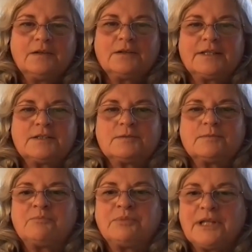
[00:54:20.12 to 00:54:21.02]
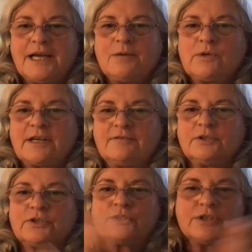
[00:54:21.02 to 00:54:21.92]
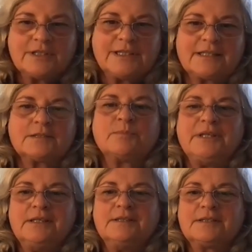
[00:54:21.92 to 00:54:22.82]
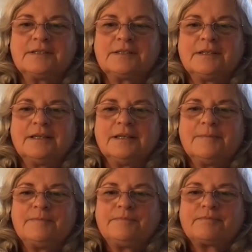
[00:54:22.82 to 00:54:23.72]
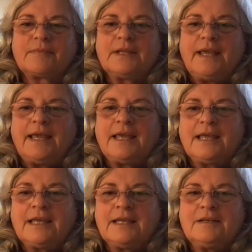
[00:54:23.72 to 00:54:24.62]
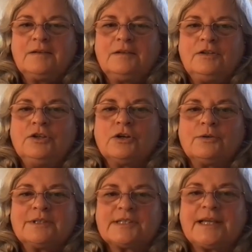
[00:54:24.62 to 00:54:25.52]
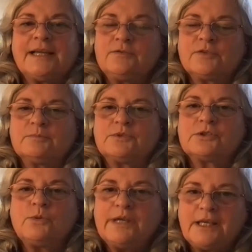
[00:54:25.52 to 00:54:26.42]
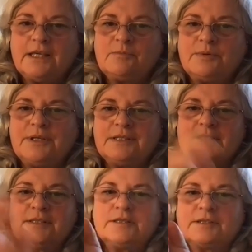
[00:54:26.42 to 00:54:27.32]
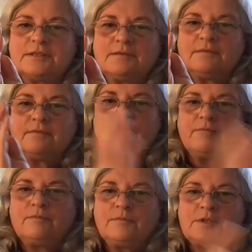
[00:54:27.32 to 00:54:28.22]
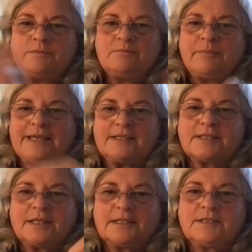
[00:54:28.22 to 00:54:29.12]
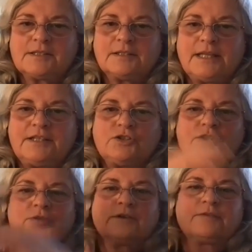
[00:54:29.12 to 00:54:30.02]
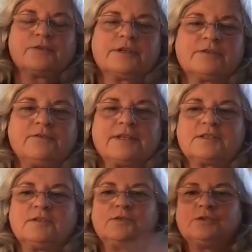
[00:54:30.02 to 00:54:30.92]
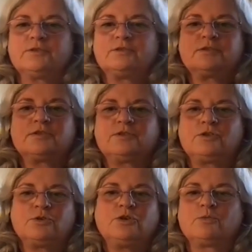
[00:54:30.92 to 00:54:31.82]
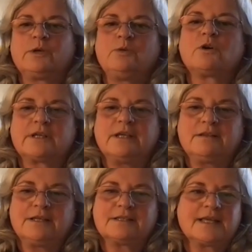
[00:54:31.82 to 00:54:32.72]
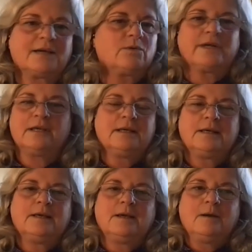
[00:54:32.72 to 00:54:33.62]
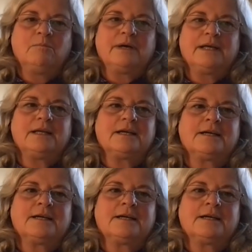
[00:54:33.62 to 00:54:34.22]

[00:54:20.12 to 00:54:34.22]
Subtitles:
Let's apply what I've learned to the next piece. And, aside from tweaking pieces based on installation, or if they're in a festival, so you're reworking things that way. But